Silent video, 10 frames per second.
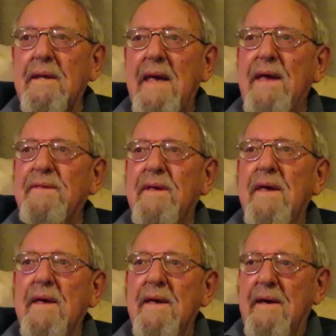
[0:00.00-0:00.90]

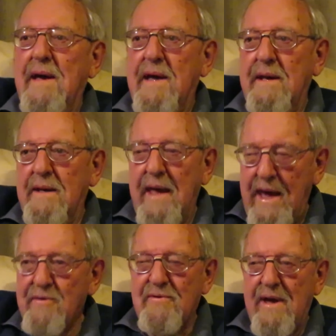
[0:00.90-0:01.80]
Cathy and
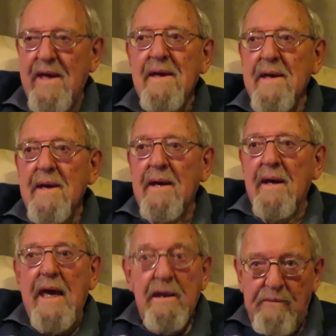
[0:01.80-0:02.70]
Henry
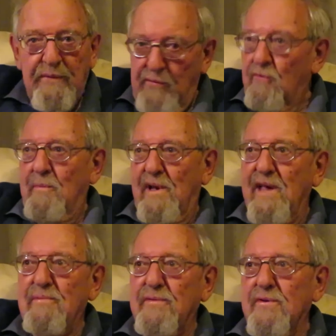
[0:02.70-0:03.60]

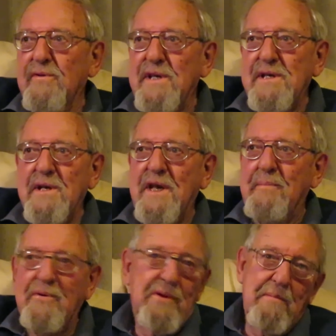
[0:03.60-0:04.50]
informally before he turned
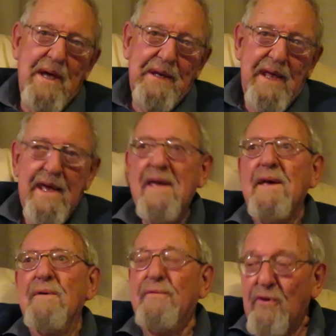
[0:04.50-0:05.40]
up on the Monday
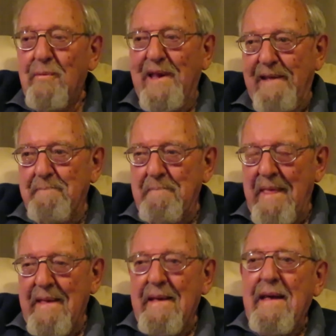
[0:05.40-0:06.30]
formally.
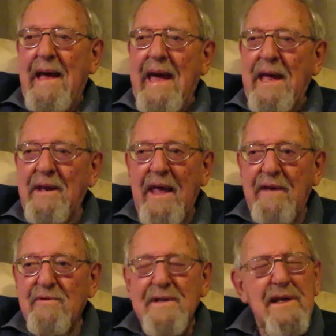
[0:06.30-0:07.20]
And
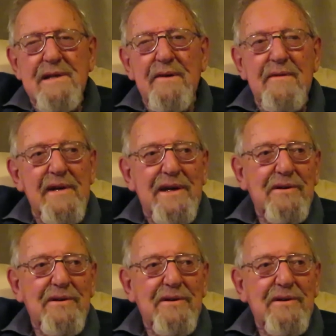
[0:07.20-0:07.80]
it was actually a very